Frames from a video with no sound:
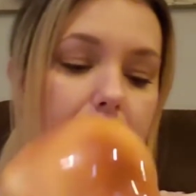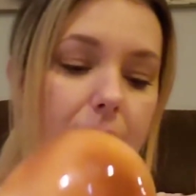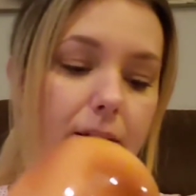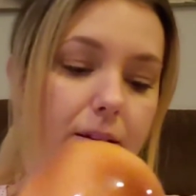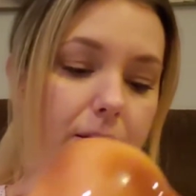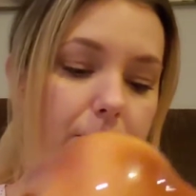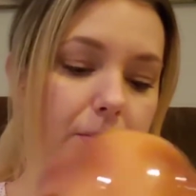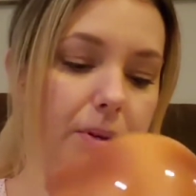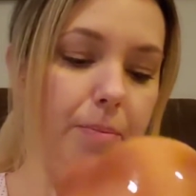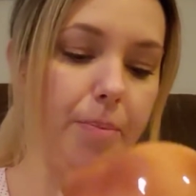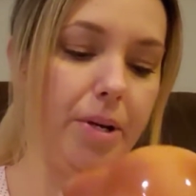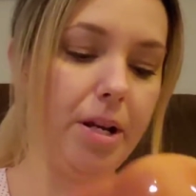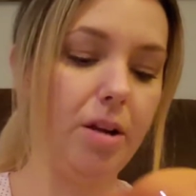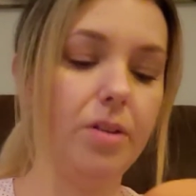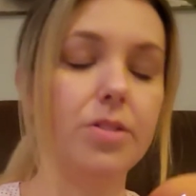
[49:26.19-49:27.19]
Um,
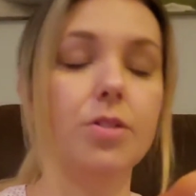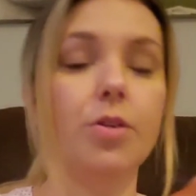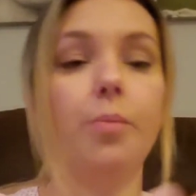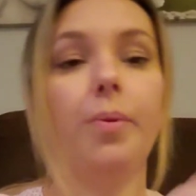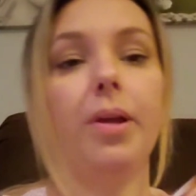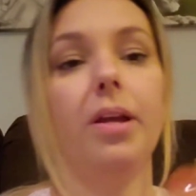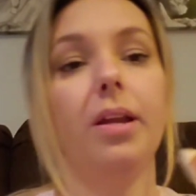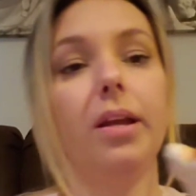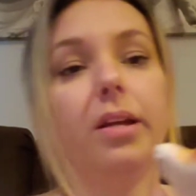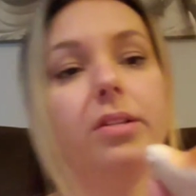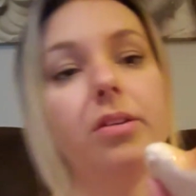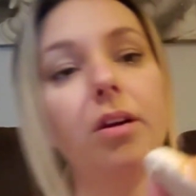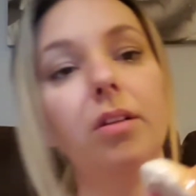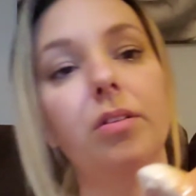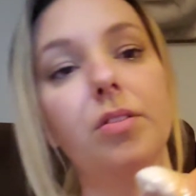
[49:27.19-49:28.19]
but I also paid
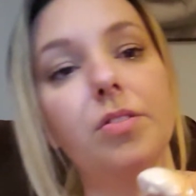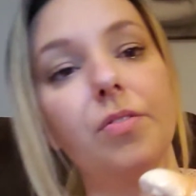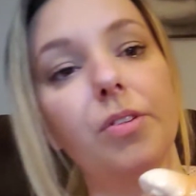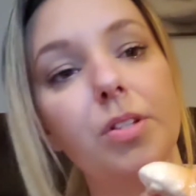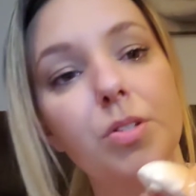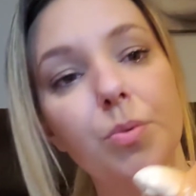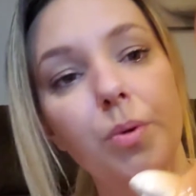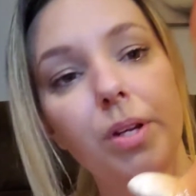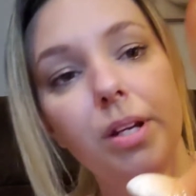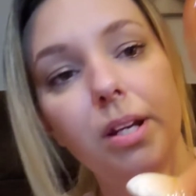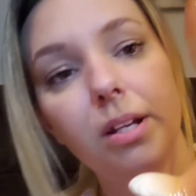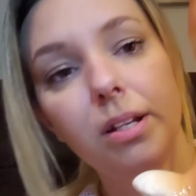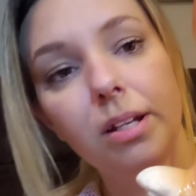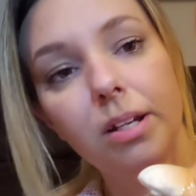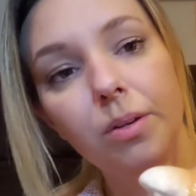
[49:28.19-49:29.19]
$8 for this one,
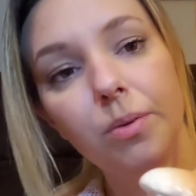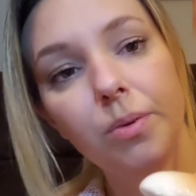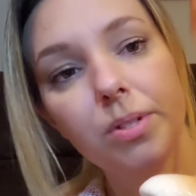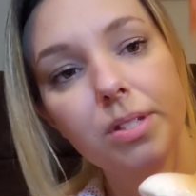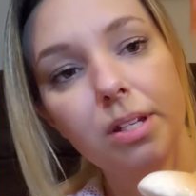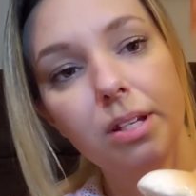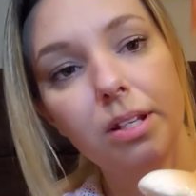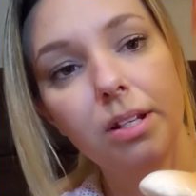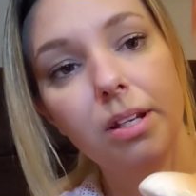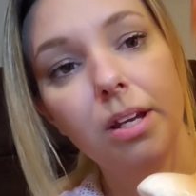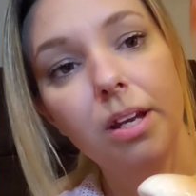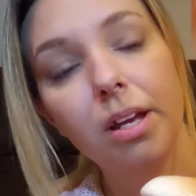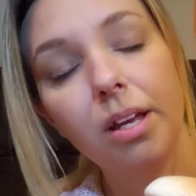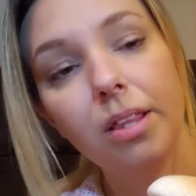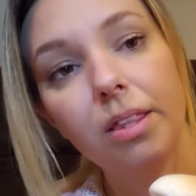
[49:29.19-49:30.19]
and he was in
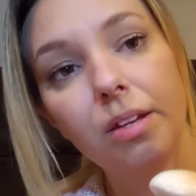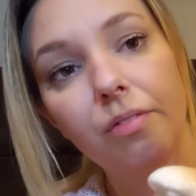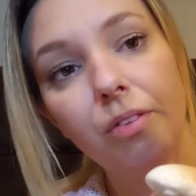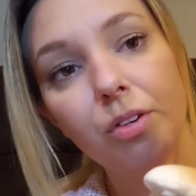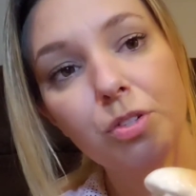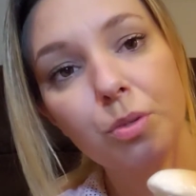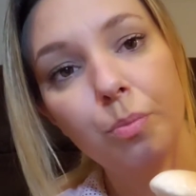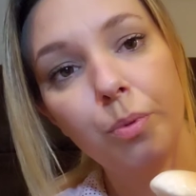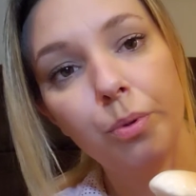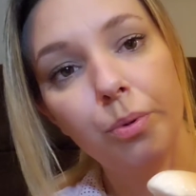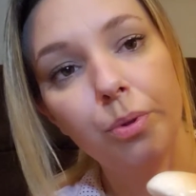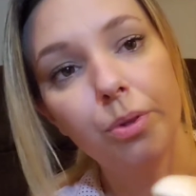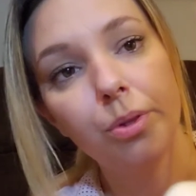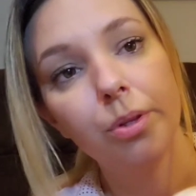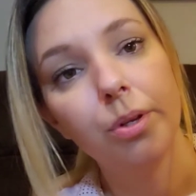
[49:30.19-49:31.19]
the first
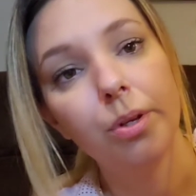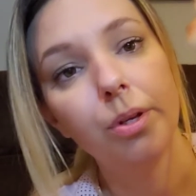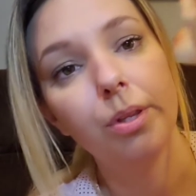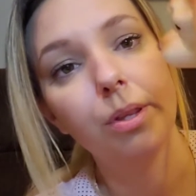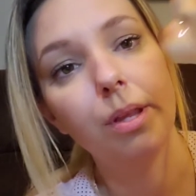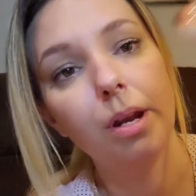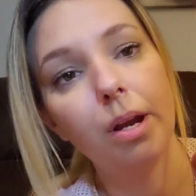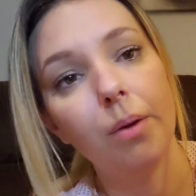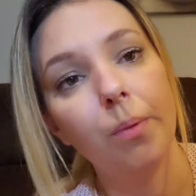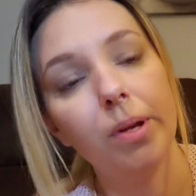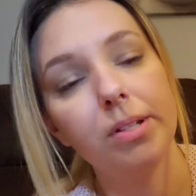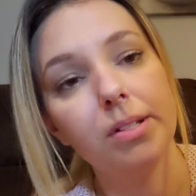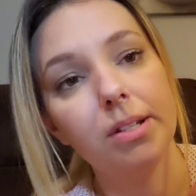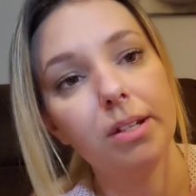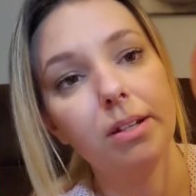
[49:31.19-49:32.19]
booth that I
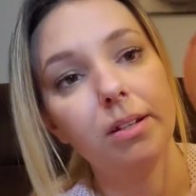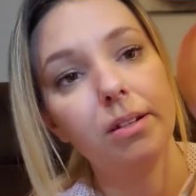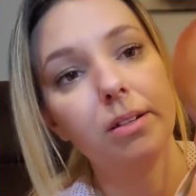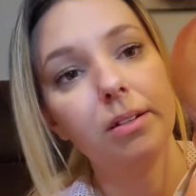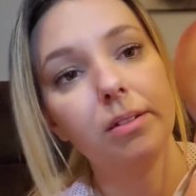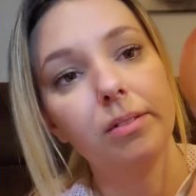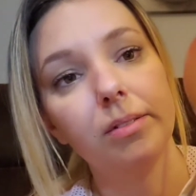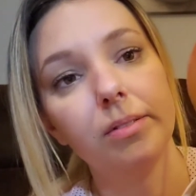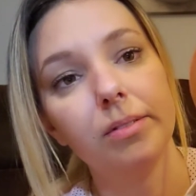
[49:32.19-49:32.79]
went in.